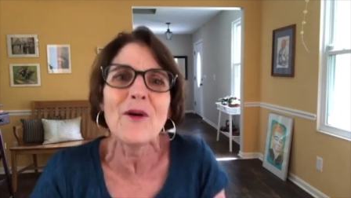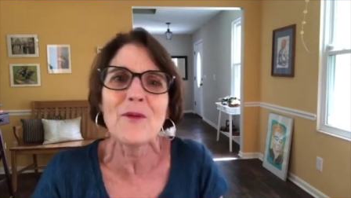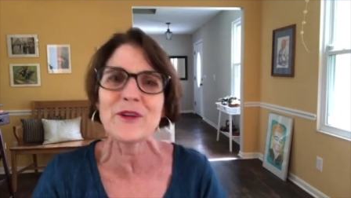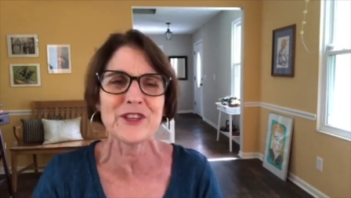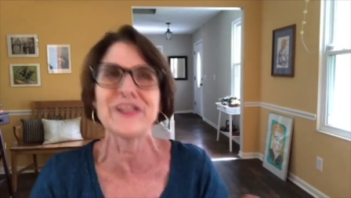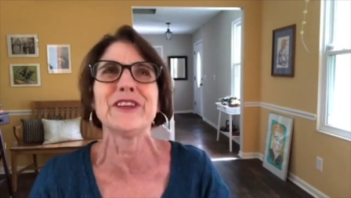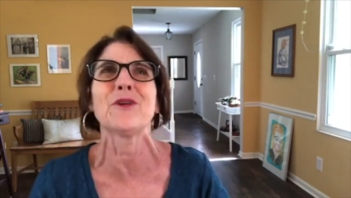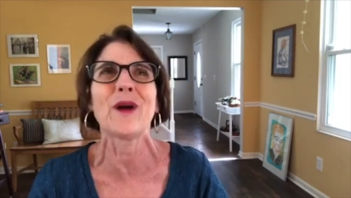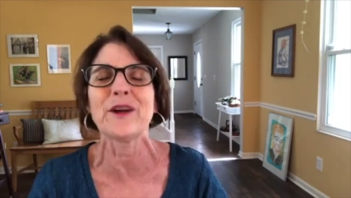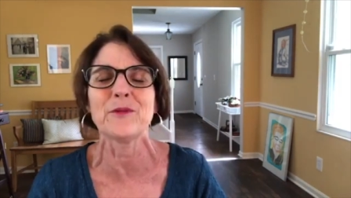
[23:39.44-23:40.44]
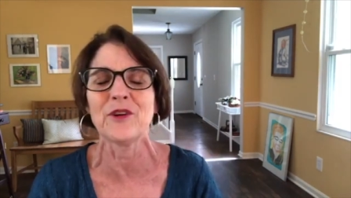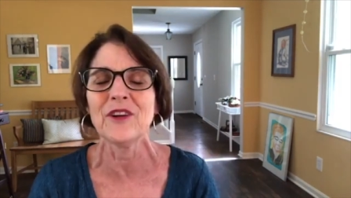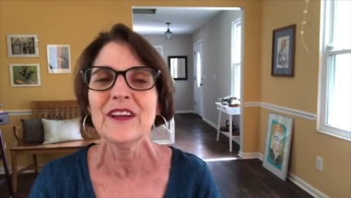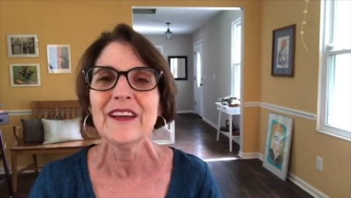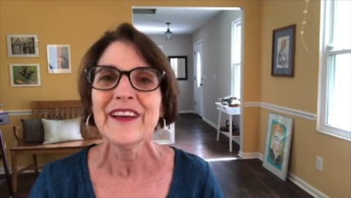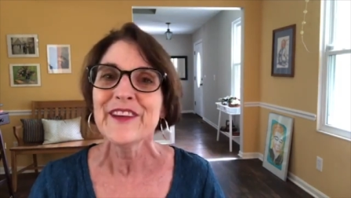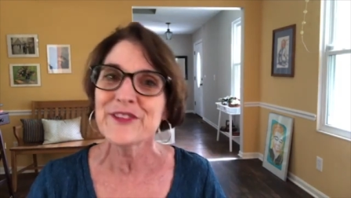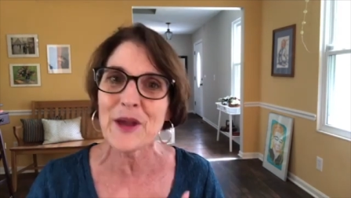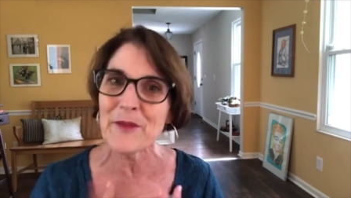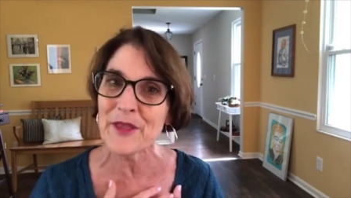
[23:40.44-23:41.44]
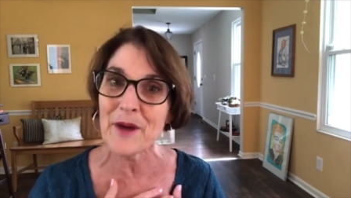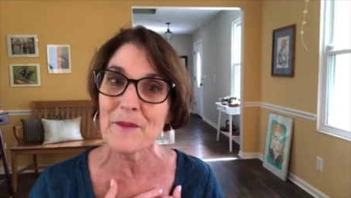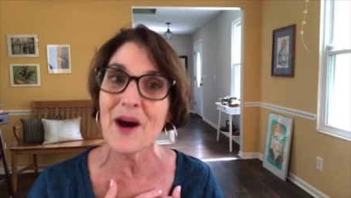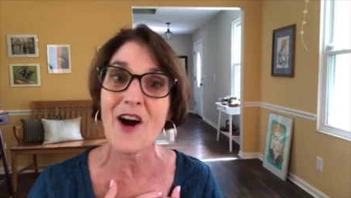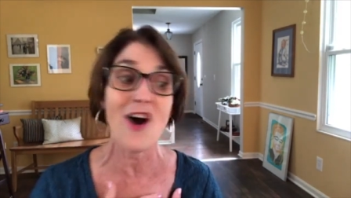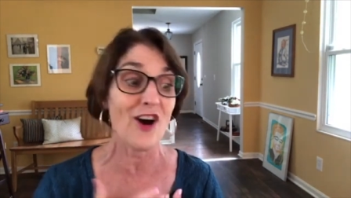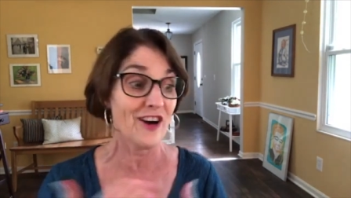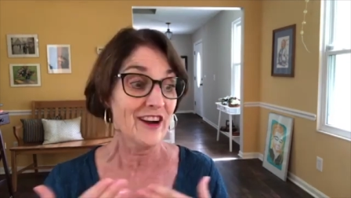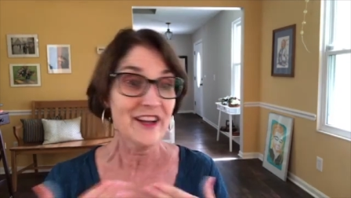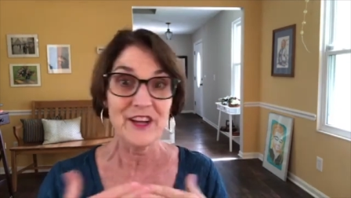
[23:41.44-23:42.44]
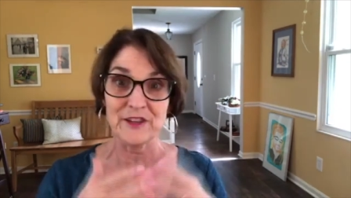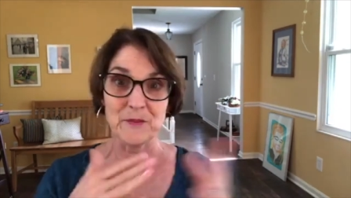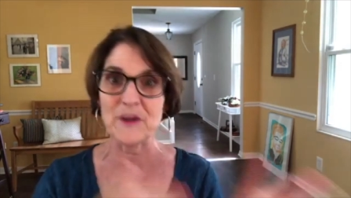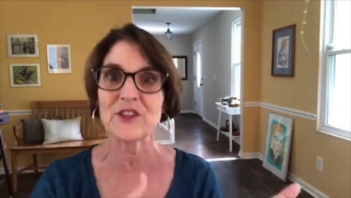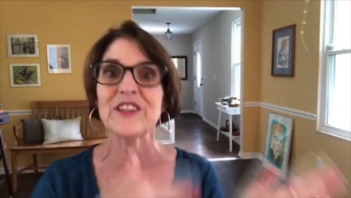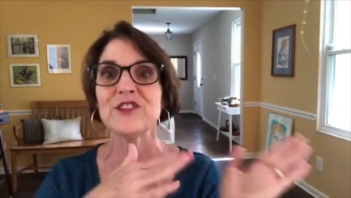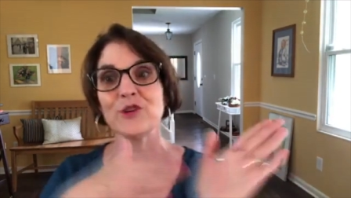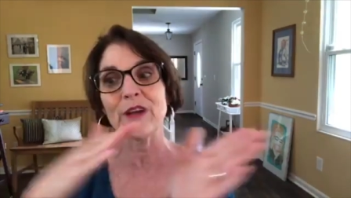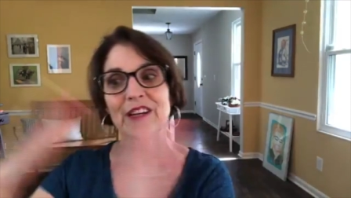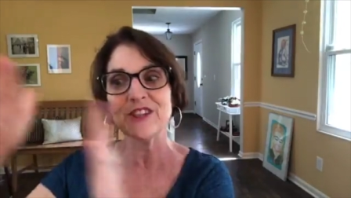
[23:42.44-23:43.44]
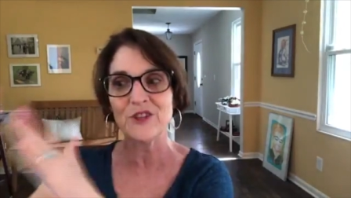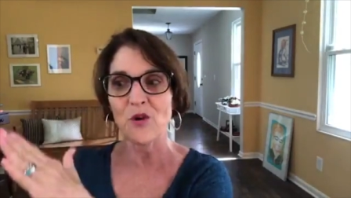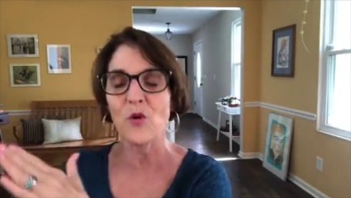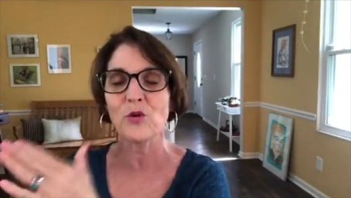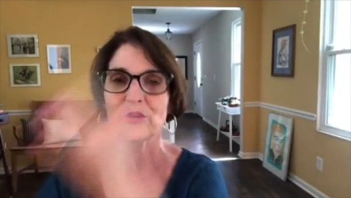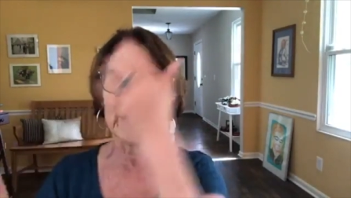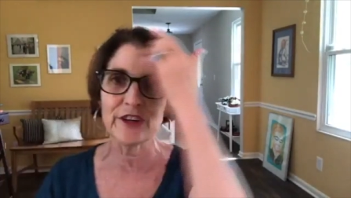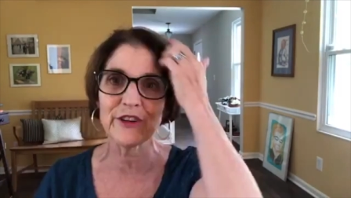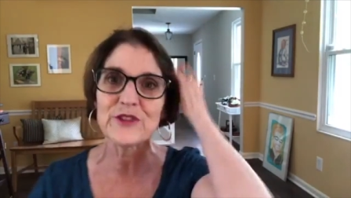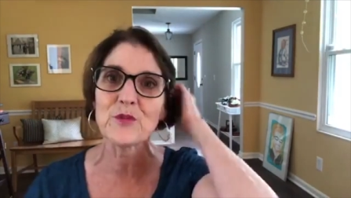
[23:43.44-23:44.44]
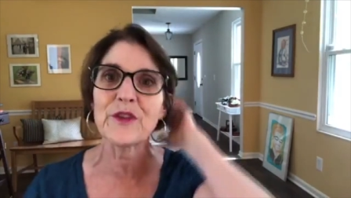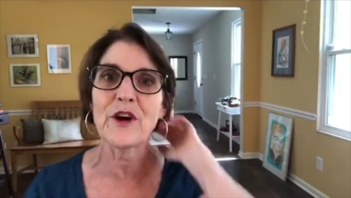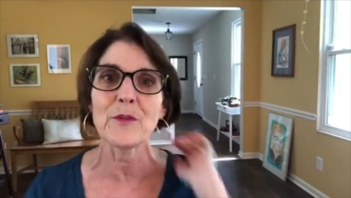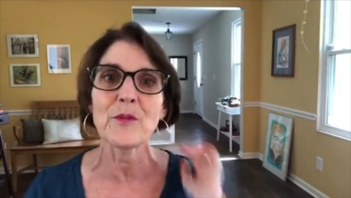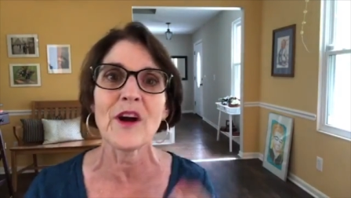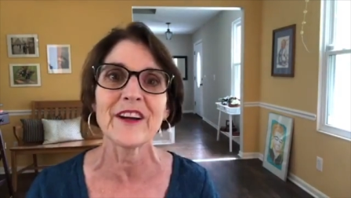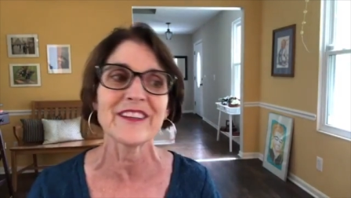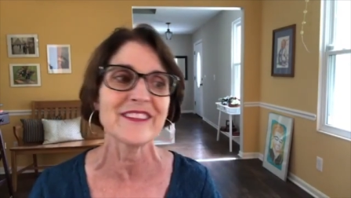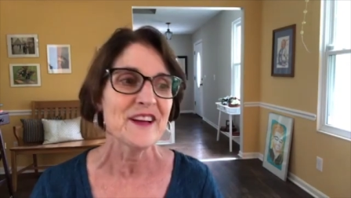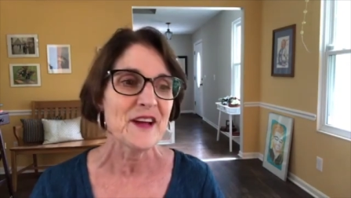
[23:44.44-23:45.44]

which is incredible. Some of them are, especially as you get into the older years with our products,